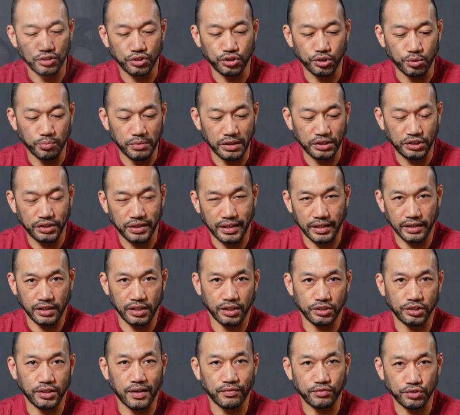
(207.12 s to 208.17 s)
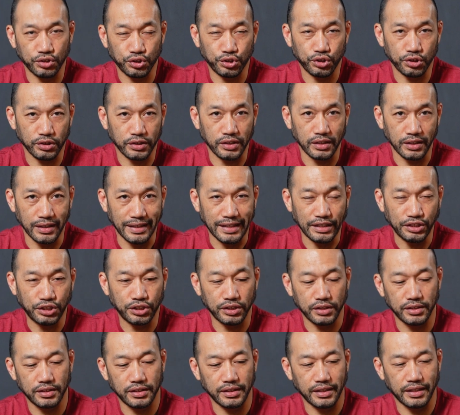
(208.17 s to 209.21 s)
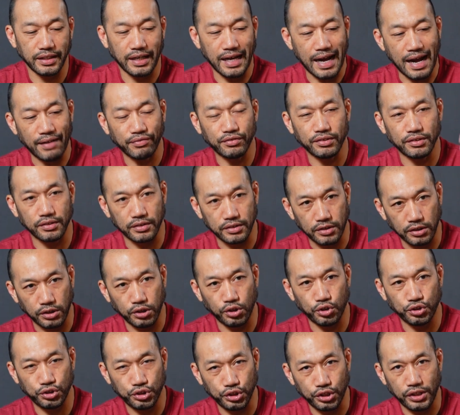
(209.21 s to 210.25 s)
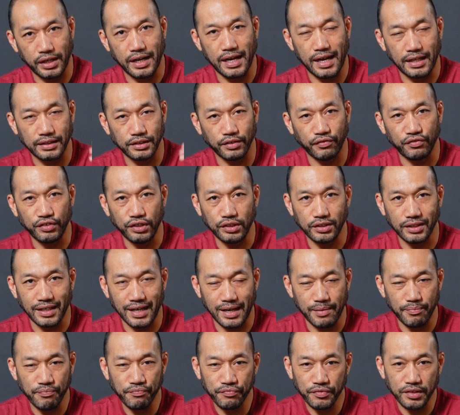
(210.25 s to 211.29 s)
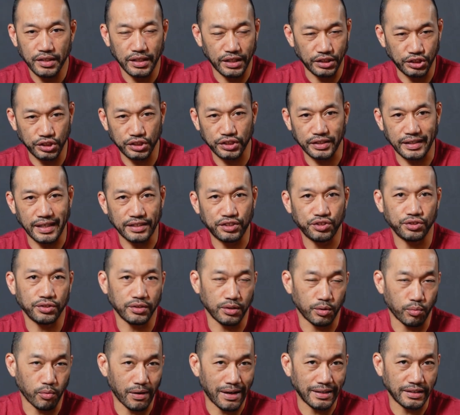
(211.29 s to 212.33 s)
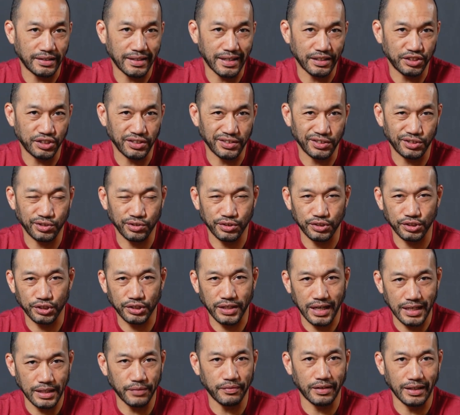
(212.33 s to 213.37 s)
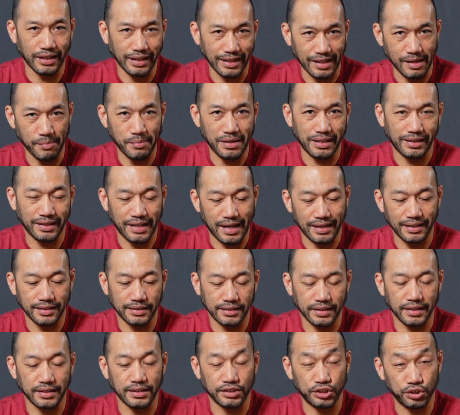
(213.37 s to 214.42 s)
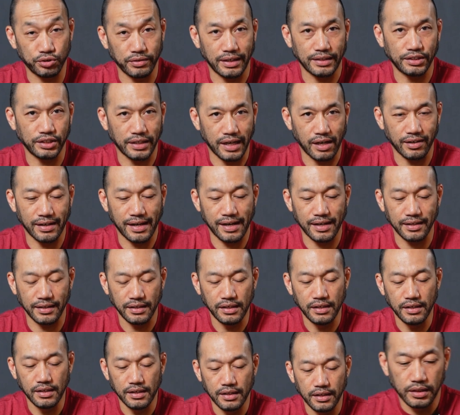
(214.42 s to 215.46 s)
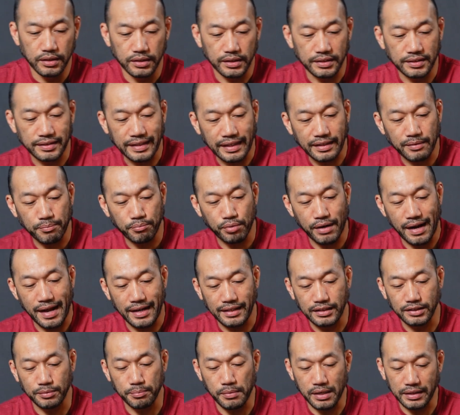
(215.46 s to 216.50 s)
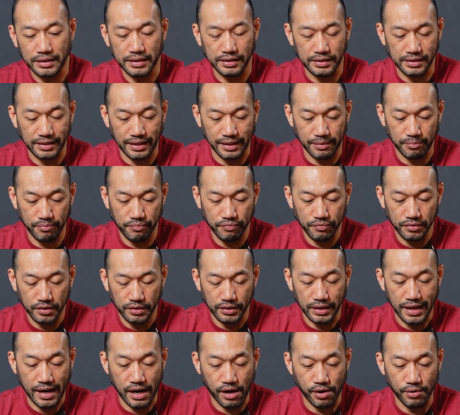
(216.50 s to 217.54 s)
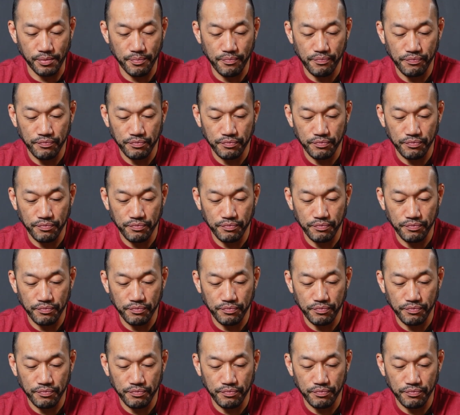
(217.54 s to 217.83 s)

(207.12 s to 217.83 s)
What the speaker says: so much that it cuts off the circulation. And after closing your hands a few times, it just gets to the right tension. So there's kind of a limit that it's going to stretch out at. The second brand is Monkey Tape. Now,